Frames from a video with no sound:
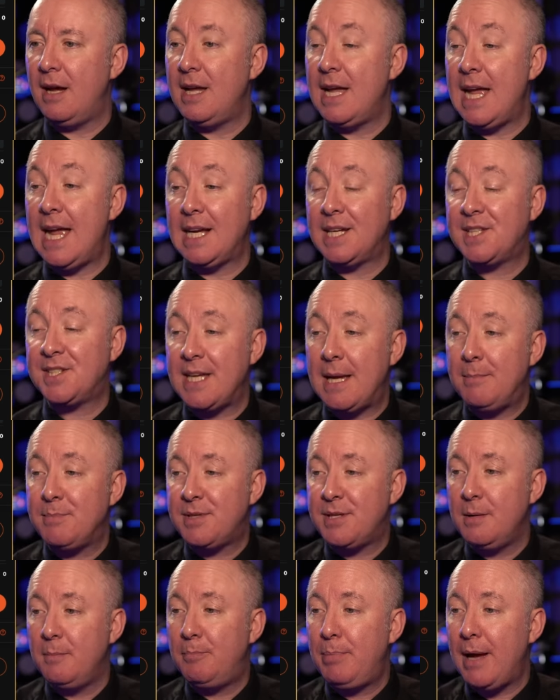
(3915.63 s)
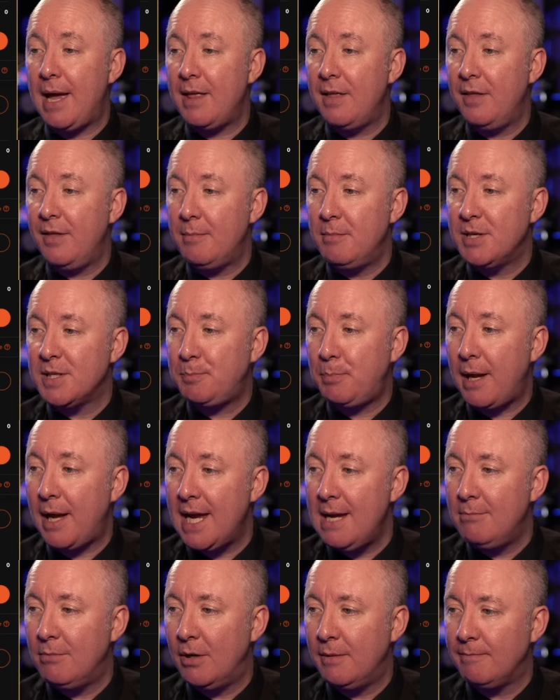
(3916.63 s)
accepting them as
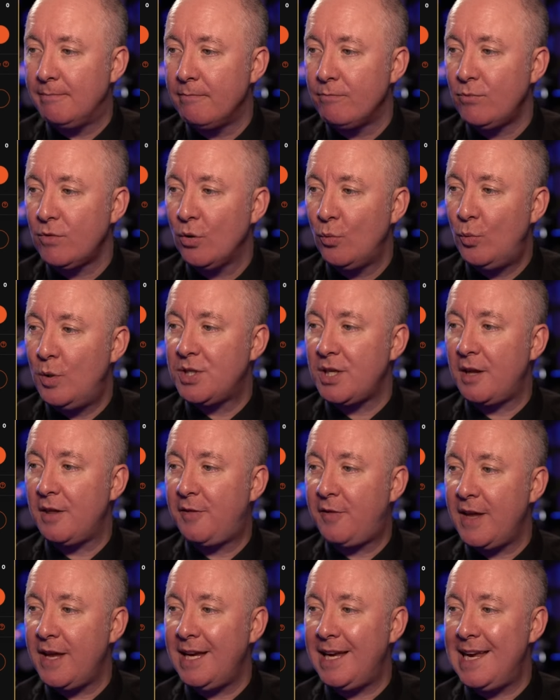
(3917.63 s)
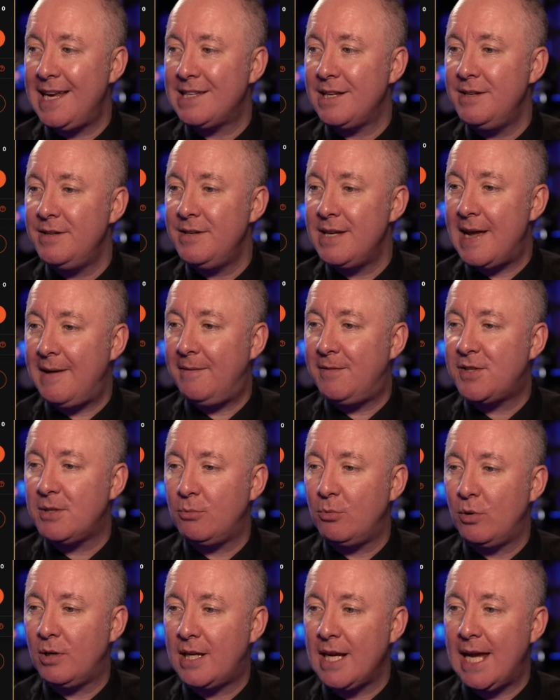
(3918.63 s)
payment which I think is
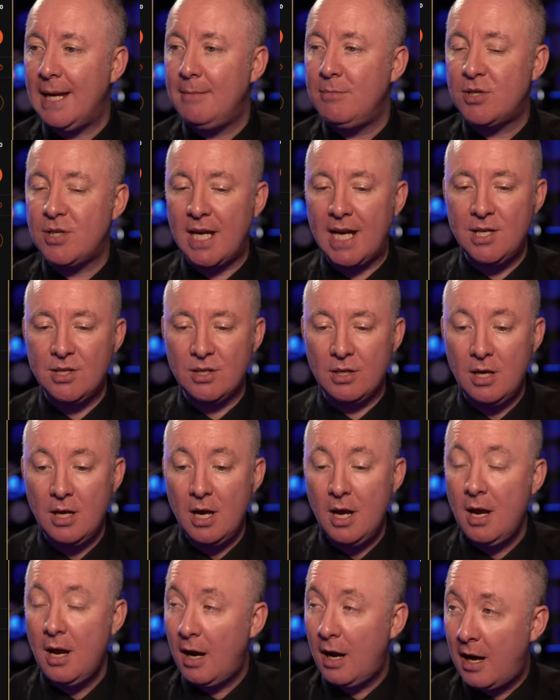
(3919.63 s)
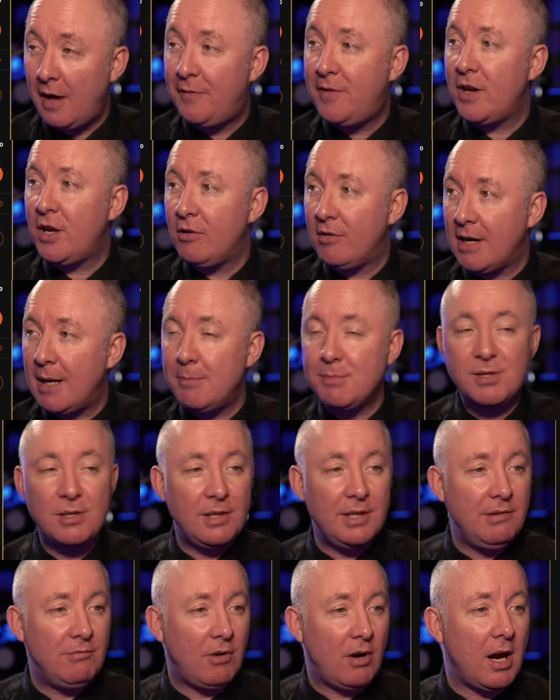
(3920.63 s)
inevitable game changer. I think you're
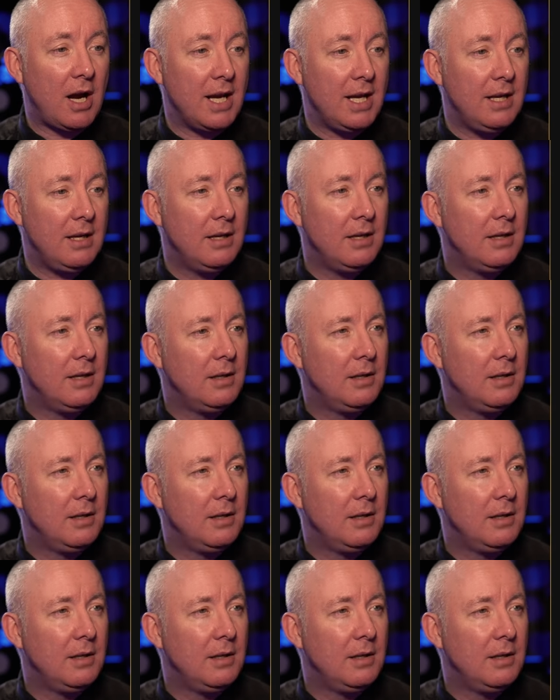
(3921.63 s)
absolutely right.